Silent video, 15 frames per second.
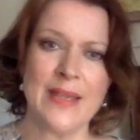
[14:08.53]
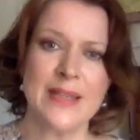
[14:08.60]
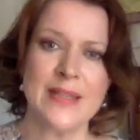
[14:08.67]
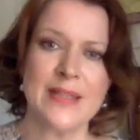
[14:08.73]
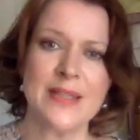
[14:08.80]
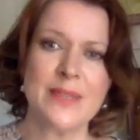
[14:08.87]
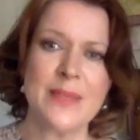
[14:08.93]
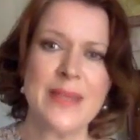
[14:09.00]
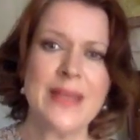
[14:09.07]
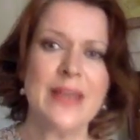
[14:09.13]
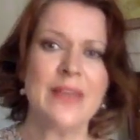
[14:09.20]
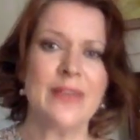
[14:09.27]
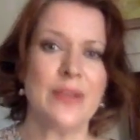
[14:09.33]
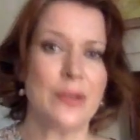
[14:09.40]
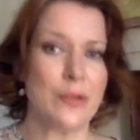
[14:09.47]
To speak
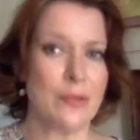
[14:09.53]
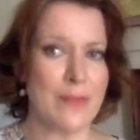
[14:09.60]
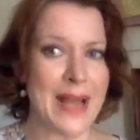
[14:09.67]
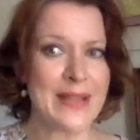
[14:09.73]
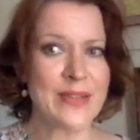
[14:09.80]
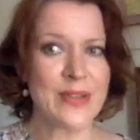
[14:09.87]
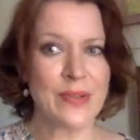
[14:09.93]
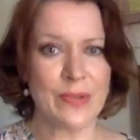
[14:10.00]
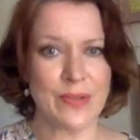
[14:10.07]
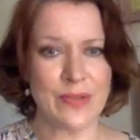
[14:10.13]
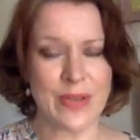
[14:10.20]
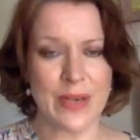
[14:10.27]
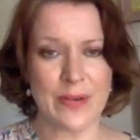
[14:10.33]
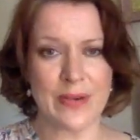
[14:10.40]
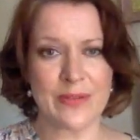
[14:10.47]
of a grammatical
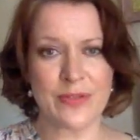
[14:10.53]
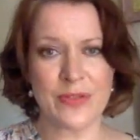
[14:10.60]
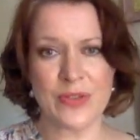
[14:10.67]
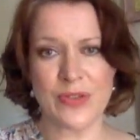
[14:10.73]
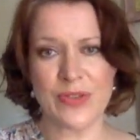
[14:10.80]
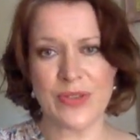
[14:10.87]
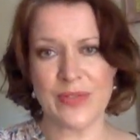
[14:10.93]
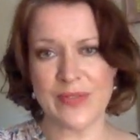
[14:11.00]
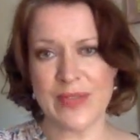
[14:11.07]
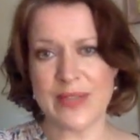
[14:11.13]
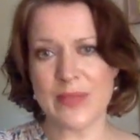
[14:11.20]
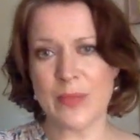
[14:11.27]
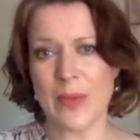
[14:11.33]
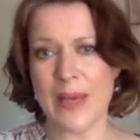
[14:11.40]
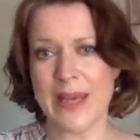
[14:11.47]
theory of truth in
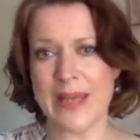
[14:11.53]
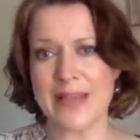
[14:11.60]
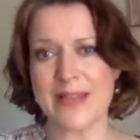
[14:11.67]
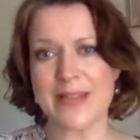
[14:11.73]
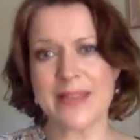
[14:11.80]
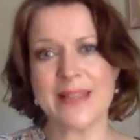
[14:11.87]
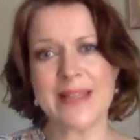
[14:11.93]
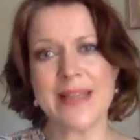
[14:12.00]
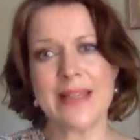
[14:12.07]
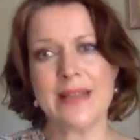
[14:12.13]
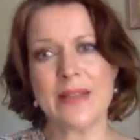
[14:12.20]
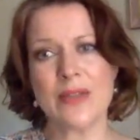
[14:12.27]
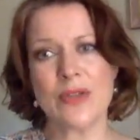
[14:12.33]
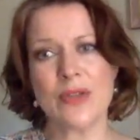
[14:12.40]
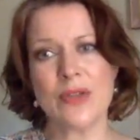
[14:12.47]
this way is to say
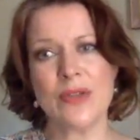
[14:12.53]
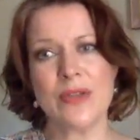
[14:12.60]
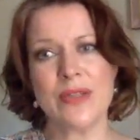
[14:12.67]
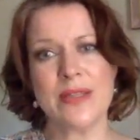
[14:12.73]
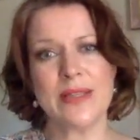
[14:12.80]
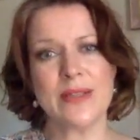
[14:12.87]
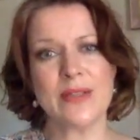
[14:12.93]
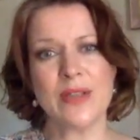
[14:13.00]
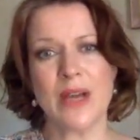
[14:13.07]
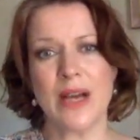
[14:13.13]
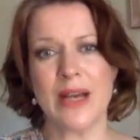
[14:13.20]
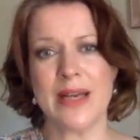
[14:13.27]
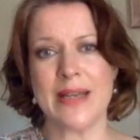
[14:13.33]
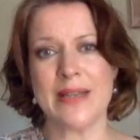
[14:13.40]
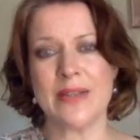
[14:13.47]
that truth is
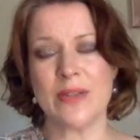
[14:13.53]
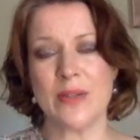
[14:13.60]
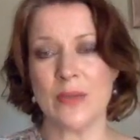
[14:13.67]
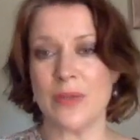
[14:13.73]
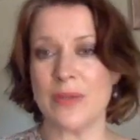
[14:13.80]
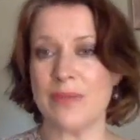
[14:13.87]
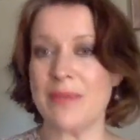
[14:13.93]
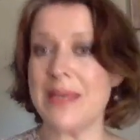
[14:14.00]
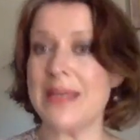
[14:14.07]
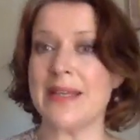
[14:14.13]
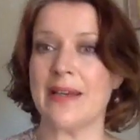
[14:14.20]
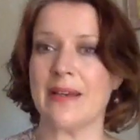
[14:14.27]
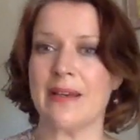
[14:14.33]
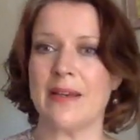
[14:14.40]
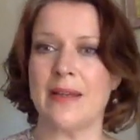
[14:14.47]
entirely to do with
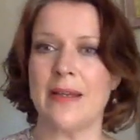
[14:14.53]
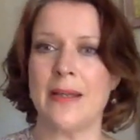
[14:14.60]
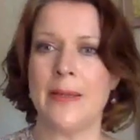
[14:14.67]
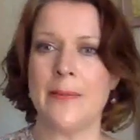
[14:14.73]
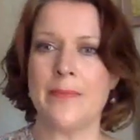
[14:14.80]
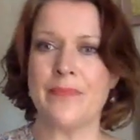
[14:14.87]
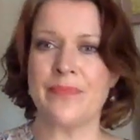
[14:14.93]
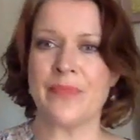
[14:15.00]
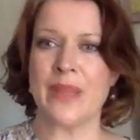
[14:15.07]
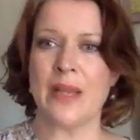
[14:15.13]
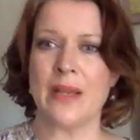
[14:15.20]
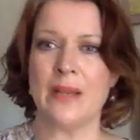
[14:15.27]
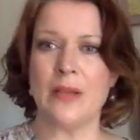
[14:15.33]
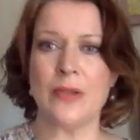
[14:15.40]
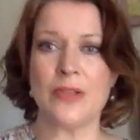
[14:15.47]
meaning.
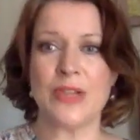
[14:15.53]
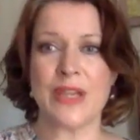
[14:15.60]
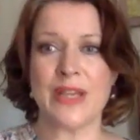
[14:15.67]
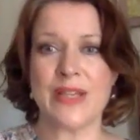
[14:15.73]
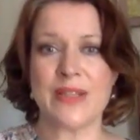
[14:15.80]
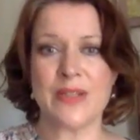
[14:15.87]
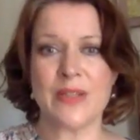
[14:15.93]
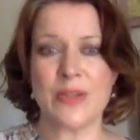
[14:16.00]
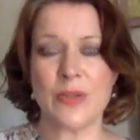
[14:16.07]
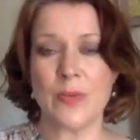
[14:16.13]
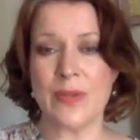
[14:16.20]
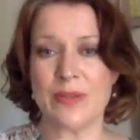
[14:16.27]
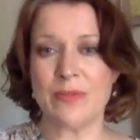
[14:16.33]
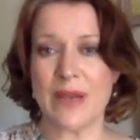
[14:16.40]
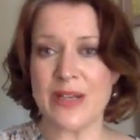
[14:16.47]
Logic is to do
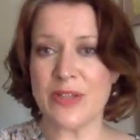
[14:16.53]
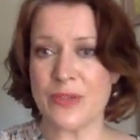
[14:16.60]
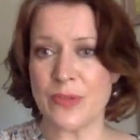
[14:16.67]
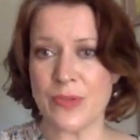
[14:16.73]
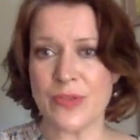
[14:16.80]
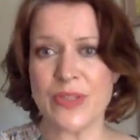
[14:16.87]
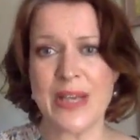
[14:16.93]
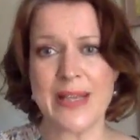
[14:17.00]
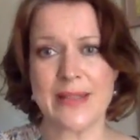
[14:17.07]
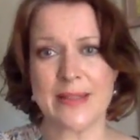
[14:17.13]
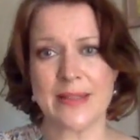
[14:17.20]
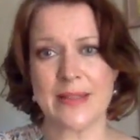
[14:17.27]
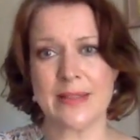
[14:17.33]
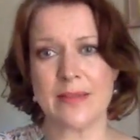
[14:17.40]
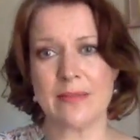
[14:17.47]
with rational
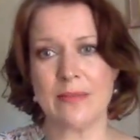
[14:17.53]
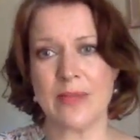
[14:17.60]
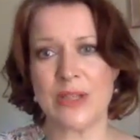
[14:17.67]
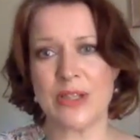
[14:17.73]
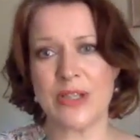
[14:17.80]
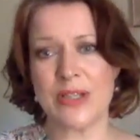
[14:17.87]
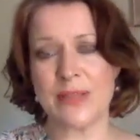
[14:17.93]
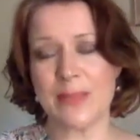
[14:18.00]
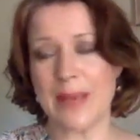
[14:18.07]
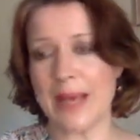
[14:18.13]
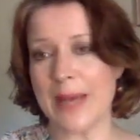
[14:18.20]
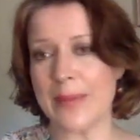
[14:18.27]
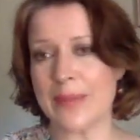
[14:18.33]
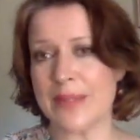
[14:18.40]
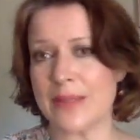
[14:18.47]
sense, which is
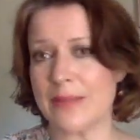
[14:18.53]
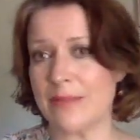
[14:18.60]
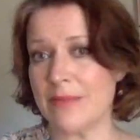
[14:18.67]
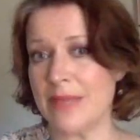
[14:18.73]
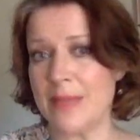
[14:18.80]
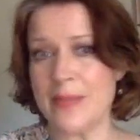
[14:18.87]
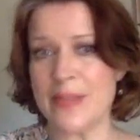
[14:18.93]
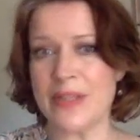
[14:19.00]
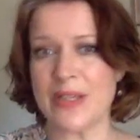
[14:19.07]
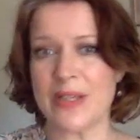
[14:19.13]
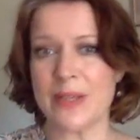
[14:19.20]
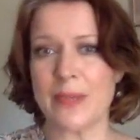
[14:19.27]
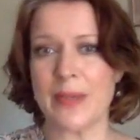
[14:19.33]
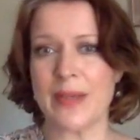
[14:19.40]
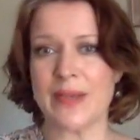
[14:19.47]
perhaps
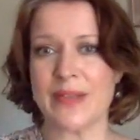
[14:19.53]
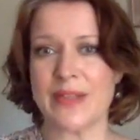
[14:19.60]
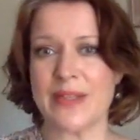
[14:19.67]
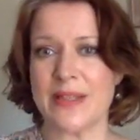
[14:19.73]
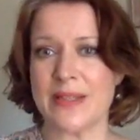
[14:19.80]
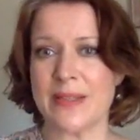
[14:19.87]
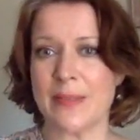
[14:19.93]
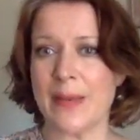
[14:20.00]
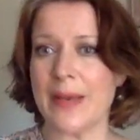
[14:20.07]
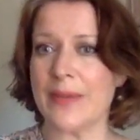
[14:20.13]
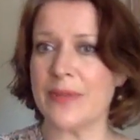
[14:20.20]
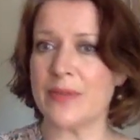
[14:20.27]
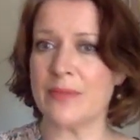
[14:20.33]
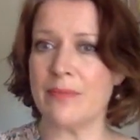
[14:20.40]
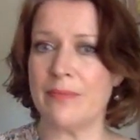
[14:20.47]
limited because it is
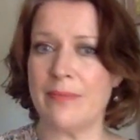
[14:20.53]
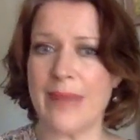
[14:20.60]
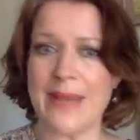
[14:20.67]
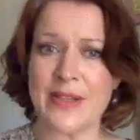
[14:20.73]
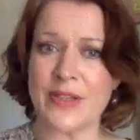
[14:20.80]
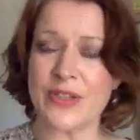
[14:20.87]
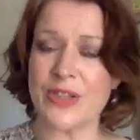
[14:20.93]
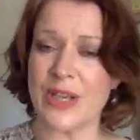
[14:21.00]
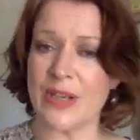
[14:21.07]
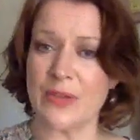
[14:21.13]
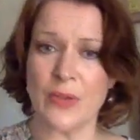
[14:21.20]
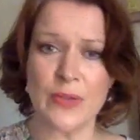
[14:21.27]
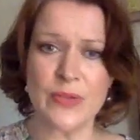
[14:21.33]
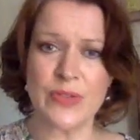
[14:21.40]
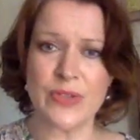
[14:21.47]
about banishing
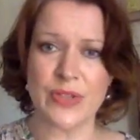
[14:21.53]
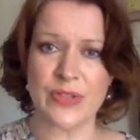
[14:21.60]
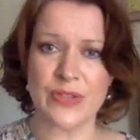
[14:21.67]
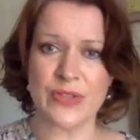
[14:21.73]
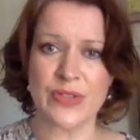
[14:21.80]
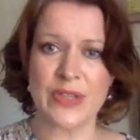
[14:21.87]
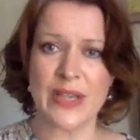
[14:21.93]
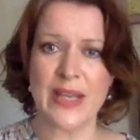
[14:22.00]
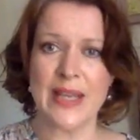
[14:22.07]
nonsense,